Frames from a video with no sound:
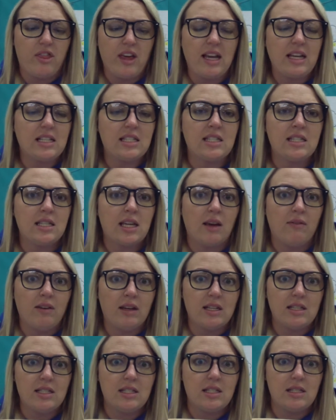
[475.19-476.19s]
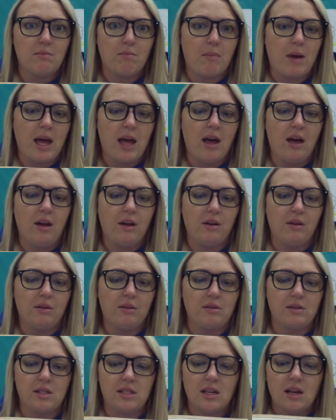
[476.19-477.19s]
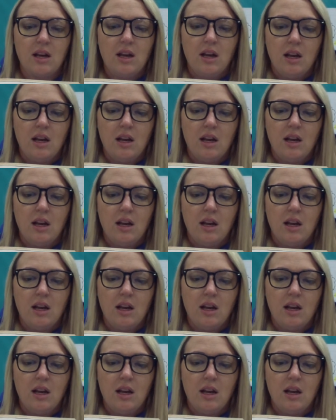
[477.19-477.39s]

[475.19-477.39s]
Thanksgiving smells.